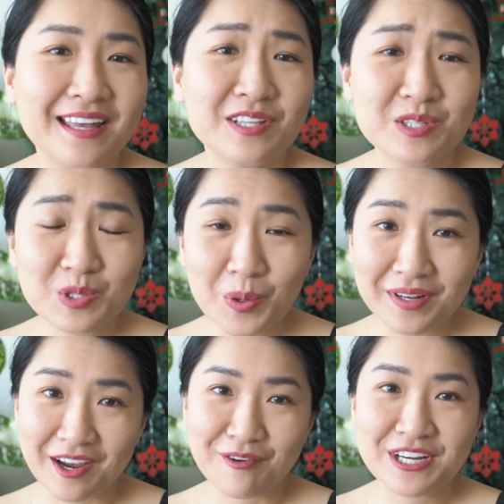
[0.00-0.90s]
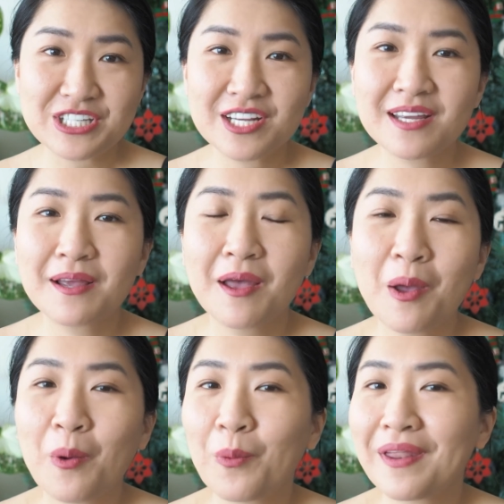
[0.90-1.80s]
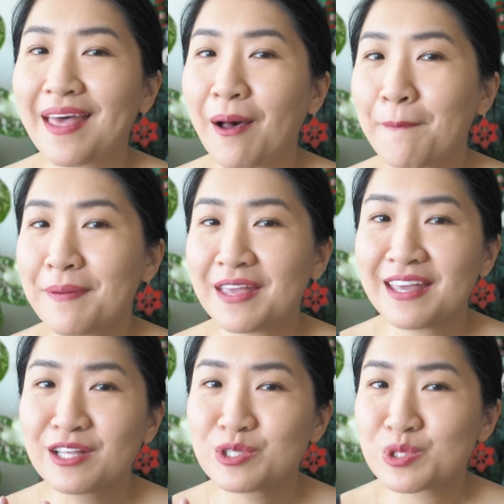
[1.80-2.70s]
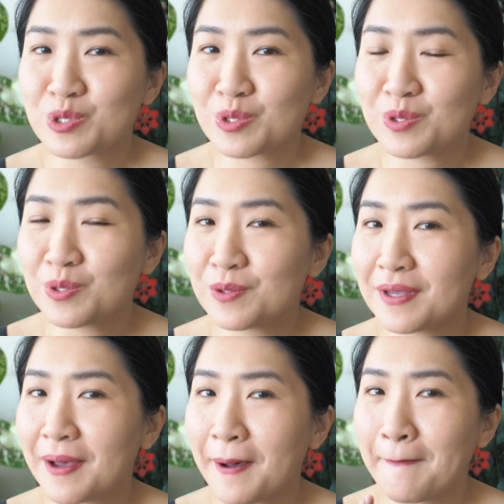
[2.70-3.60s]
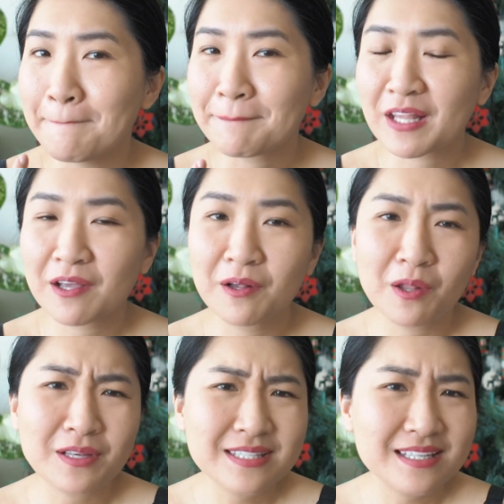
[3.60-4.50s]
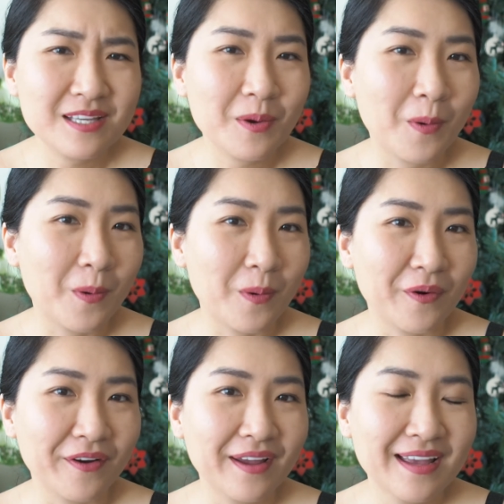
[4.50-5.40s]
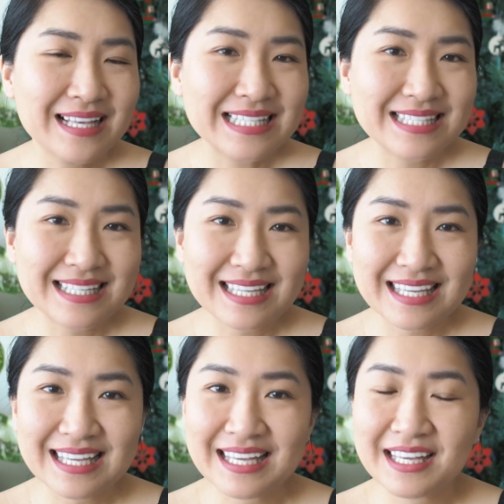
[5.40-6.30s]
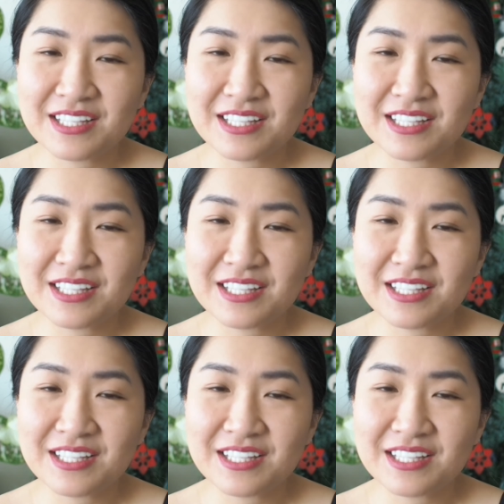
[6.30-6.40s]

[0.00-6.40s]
It's so nourishing without being too glossy or sticky.